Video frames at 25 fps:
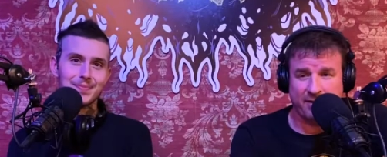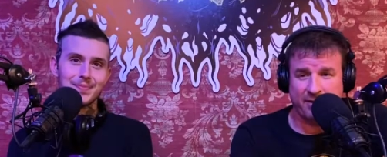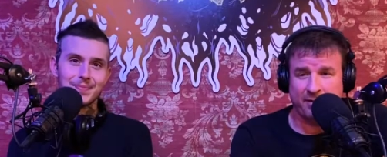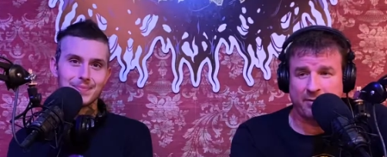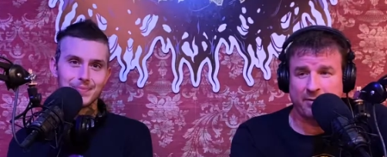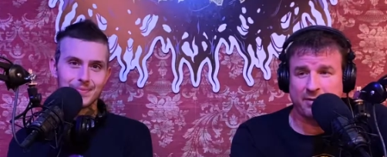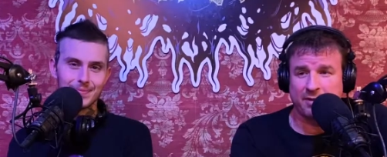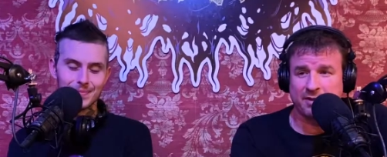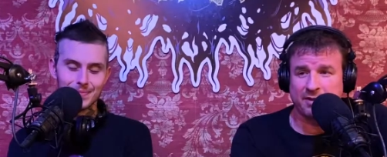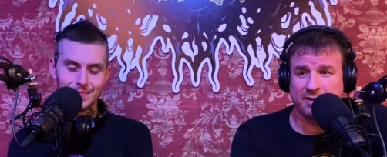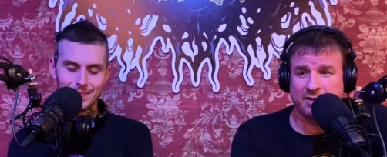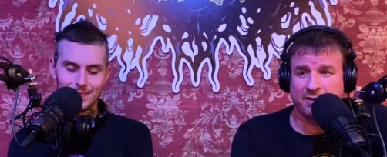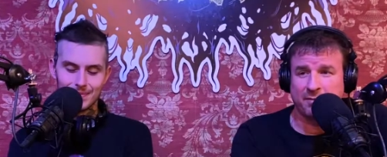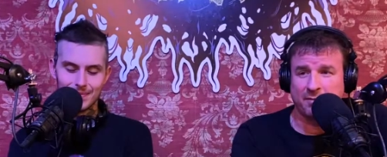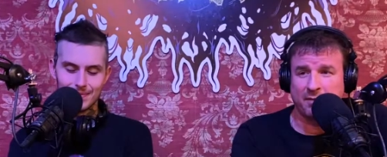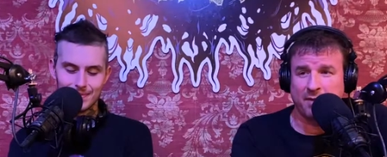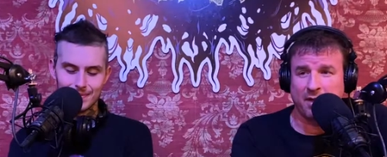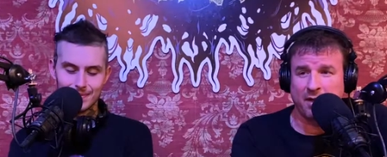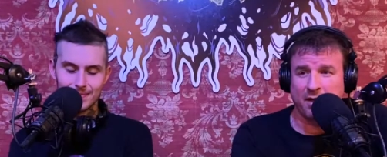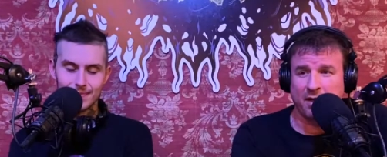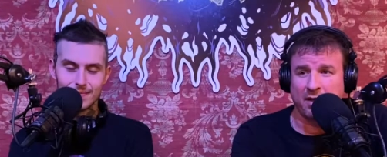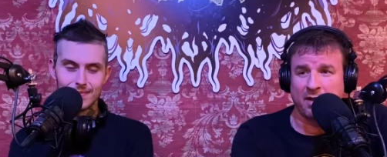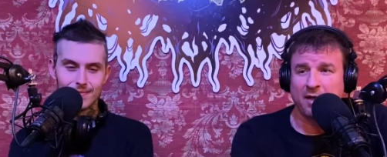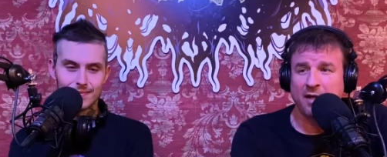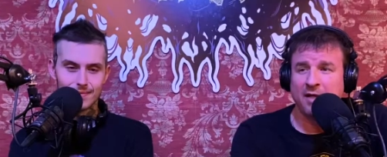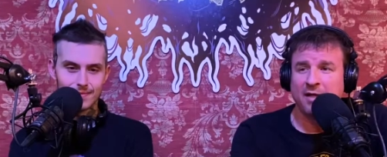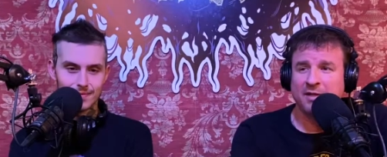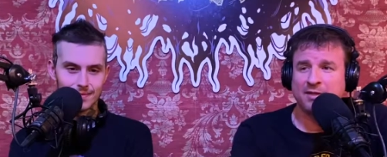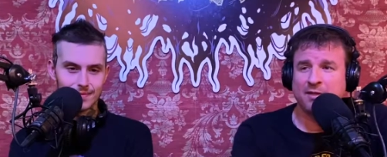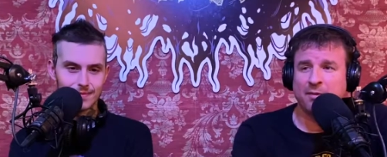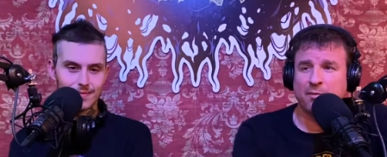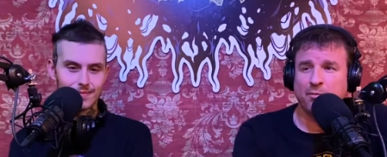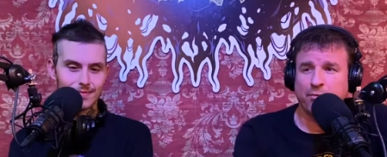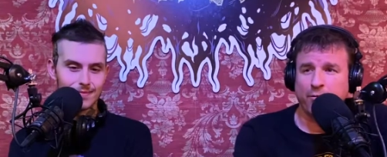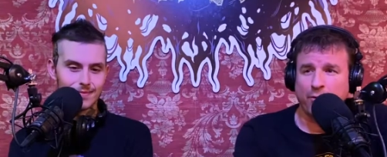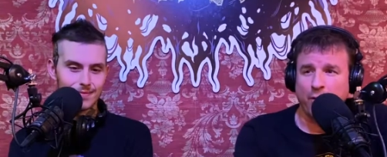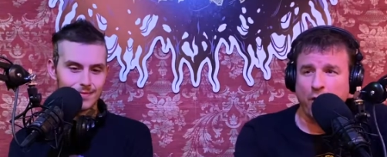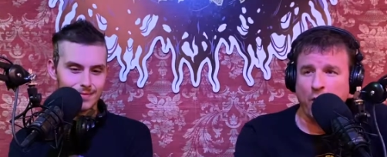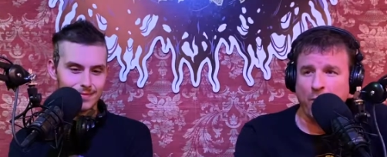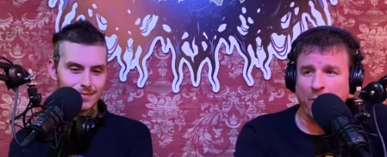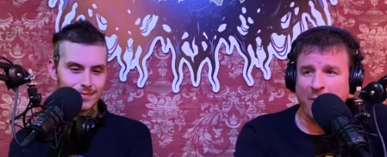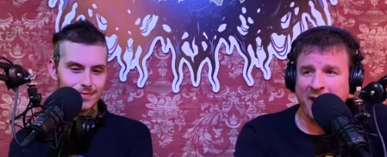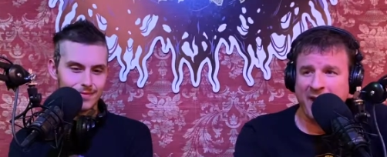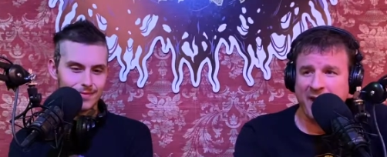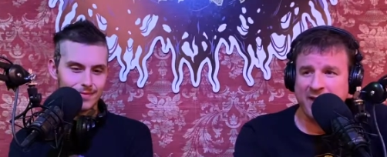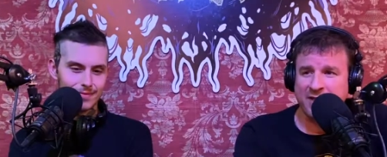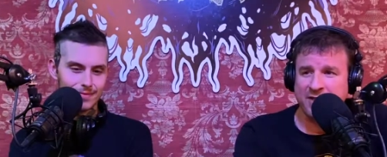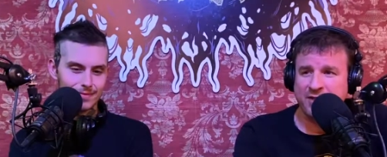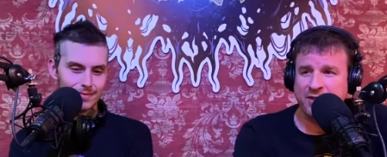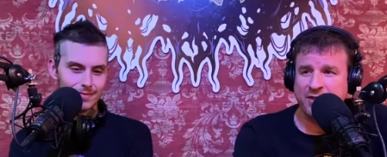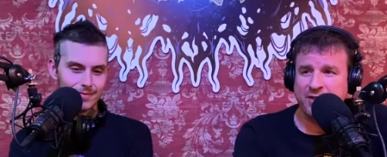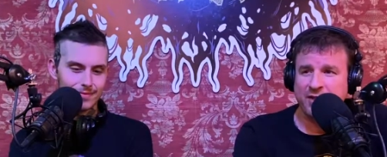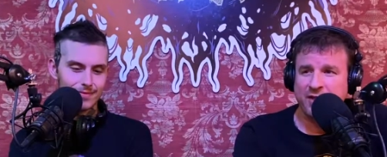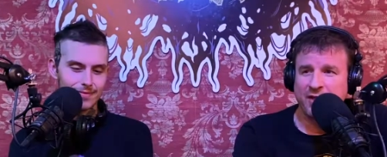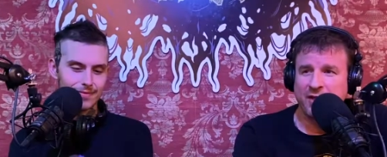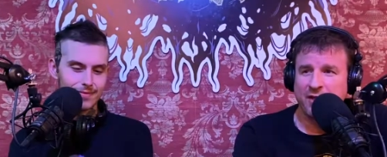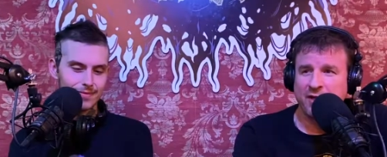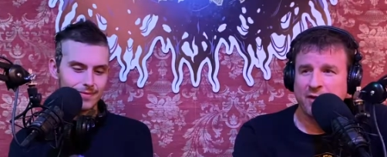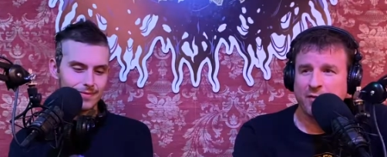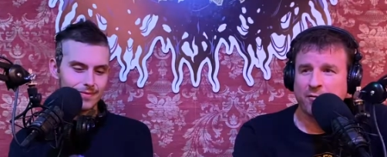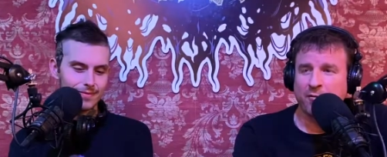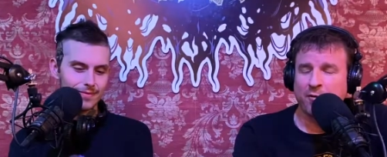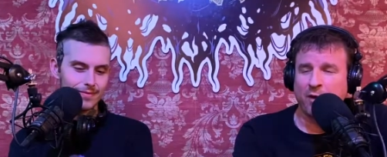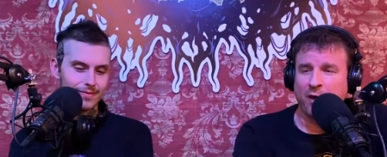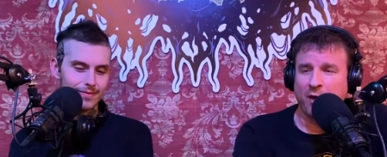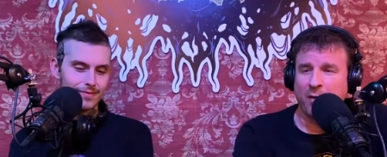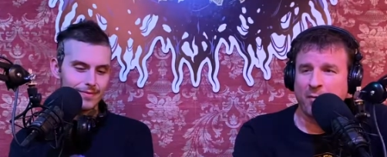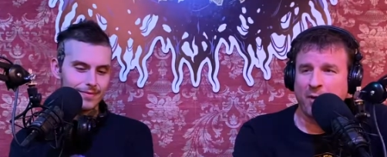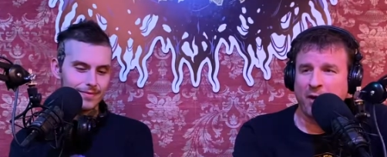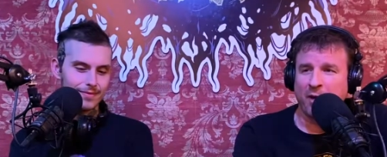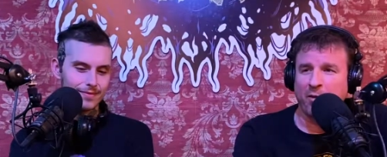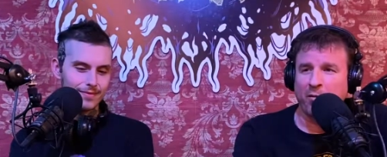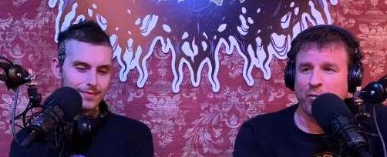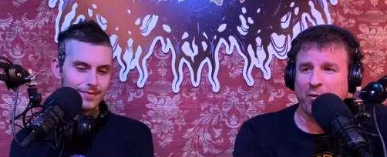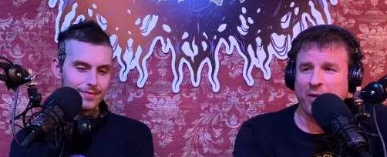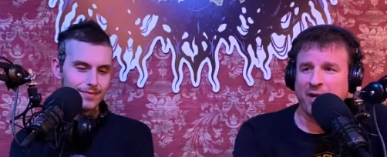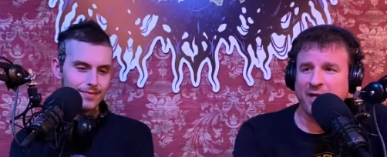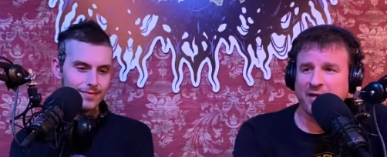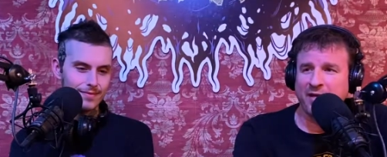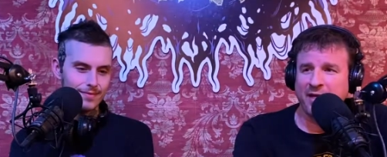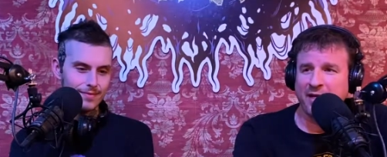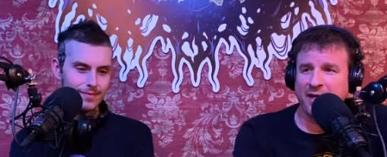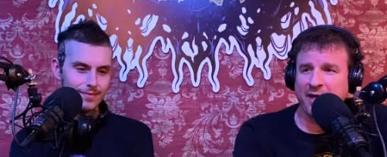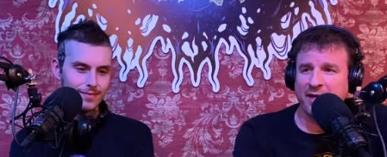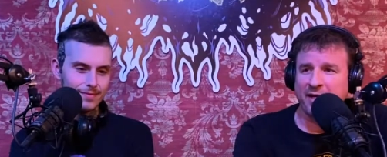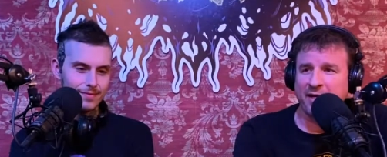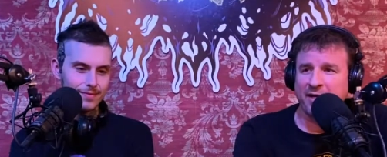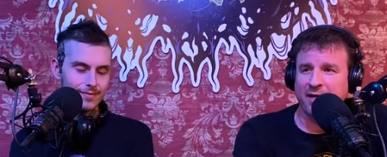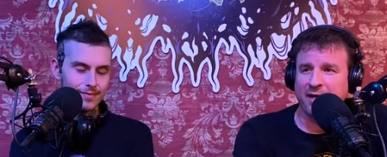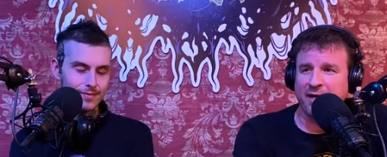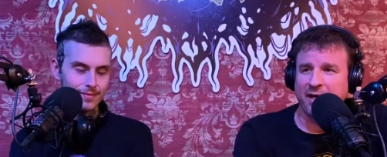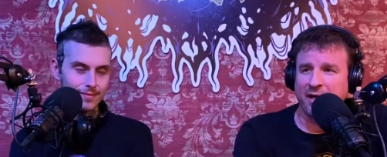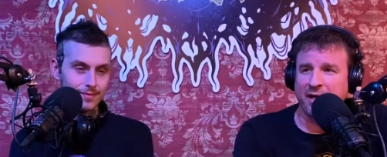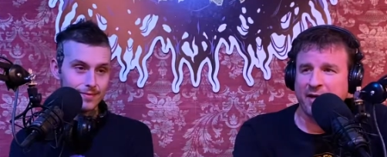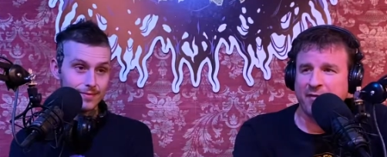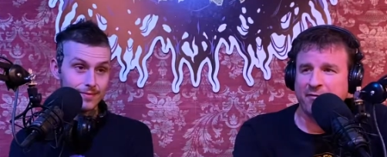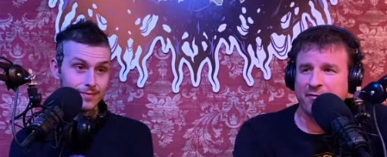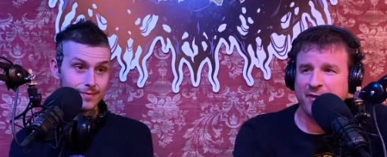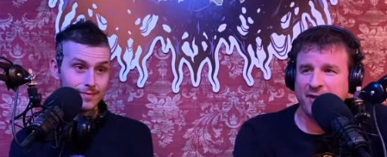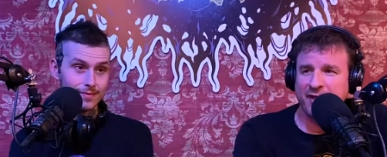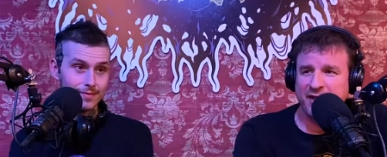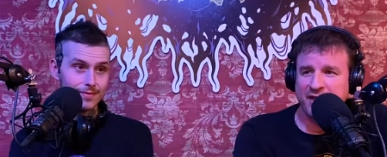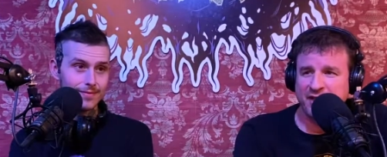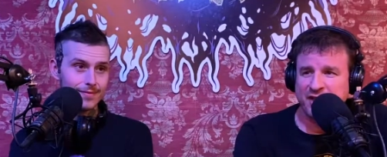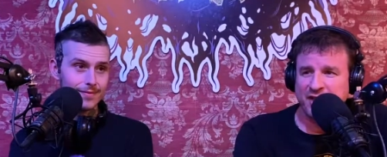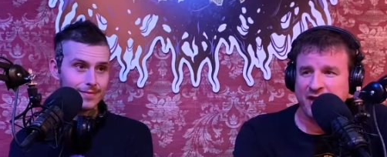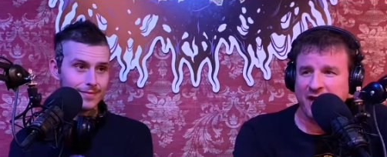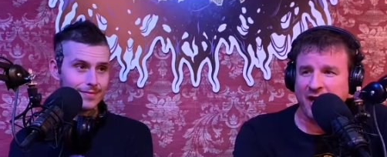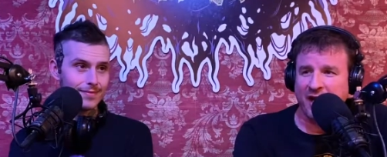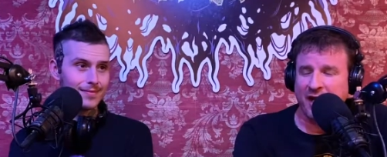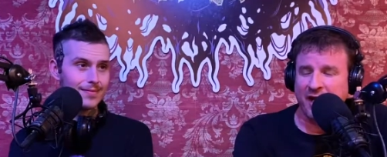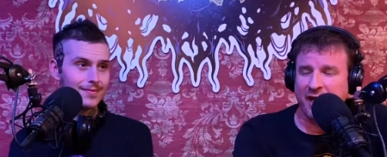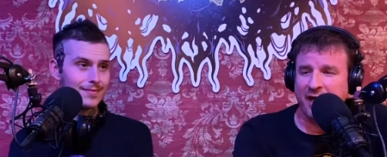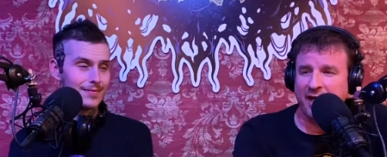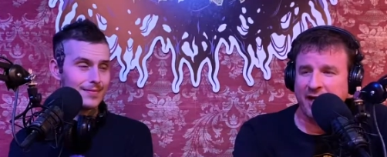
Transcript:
Speaker 1: There is some, uh, some bromance from a redneck uh, Finnish guy